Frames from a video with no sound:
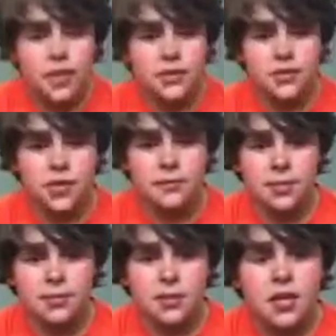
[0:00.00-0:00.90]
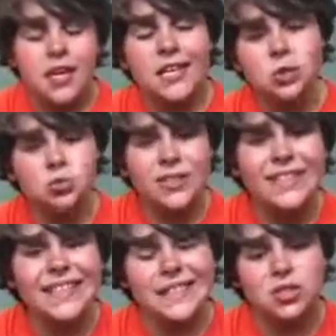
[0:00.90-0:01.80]
Thank you, Sebi. It's
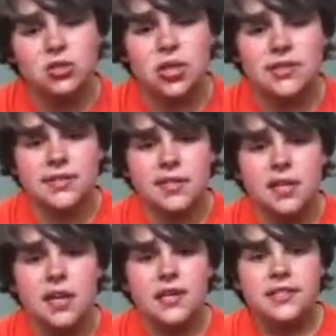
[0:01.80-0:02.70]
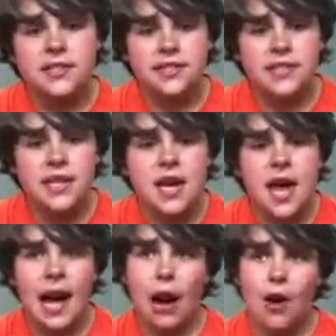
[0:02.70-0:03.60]
really interesting to see
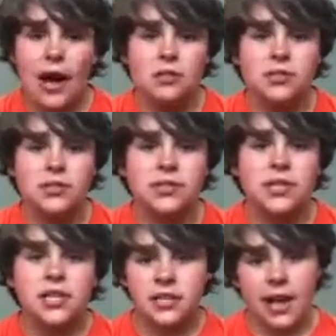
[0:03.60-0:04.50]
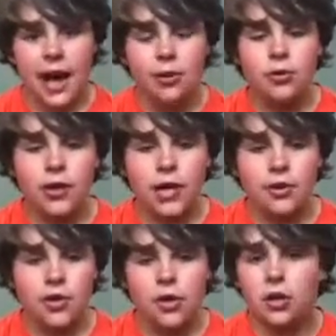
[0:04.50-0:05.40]
how houses in our
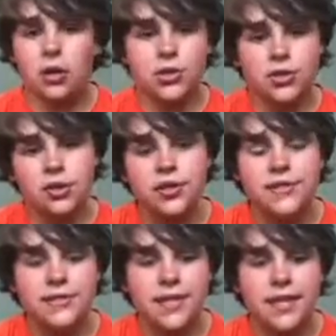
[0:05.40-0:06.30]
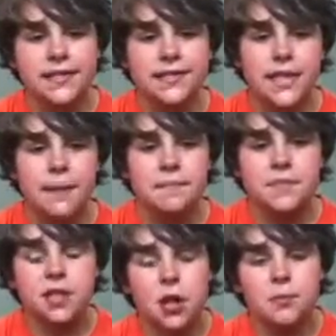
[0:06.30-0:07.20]
area are starting to take a step
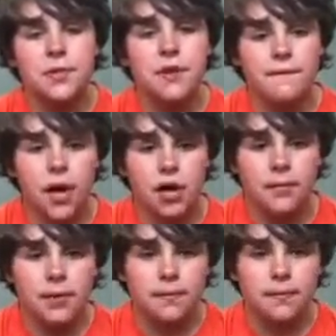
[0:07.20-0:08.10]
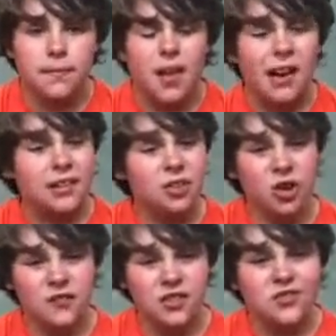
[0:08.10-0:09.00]
to help the environment. I
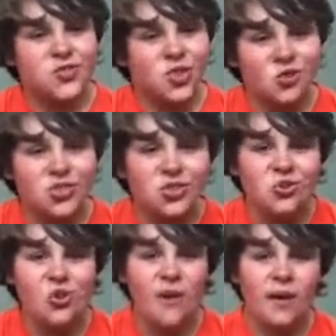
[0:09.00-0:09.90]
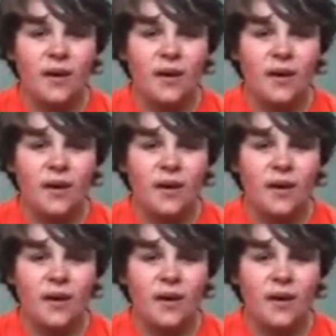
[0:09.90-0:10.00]
love it, don't you?